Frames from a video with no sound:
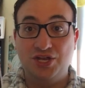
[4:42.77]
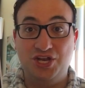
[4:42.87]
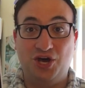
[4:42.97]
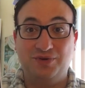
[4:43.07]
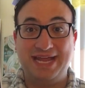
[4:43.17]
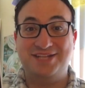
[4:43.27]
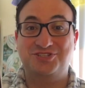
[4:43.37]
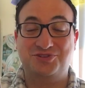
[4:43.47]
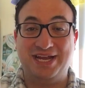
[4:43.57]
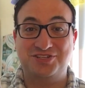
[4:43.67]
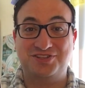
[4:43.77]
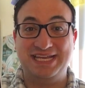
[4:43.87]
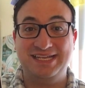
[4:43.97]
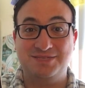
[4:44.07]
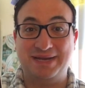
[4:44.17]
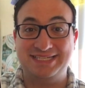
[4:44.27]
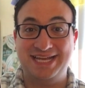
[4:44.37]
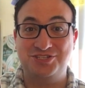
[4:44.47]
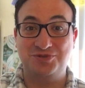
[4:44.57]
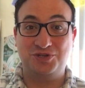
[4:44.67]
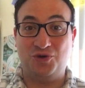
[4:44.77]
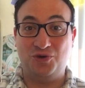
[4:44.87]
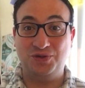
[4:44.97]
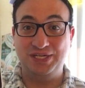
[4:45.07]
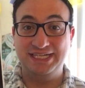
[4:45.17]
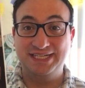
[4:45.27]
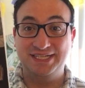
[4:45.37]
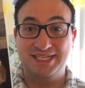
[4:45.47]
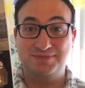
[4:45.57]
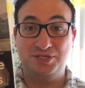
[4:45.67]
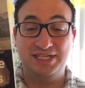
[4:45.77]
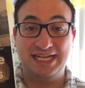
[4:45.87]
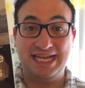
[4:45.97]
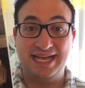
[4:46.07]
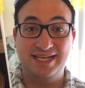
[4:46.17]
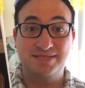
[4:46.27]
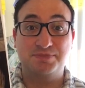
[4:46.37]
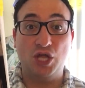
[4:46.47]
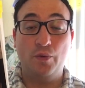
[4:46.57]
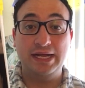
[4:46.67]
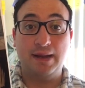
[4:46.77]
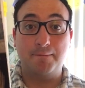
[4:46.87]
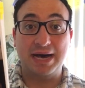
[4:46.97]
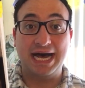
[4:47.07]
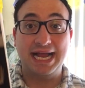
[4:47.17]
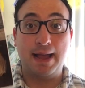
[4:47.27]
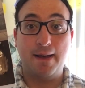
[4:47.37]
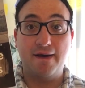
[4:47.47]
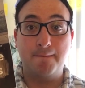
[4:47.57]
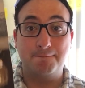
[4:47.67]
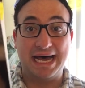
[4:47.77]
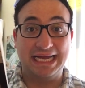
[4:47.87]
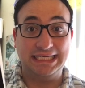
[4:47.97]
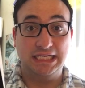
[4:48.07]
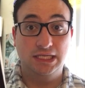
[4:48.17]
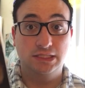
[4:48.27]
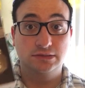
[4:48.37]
Known and Strange Things by Teju Cole. This book is blowing my mind.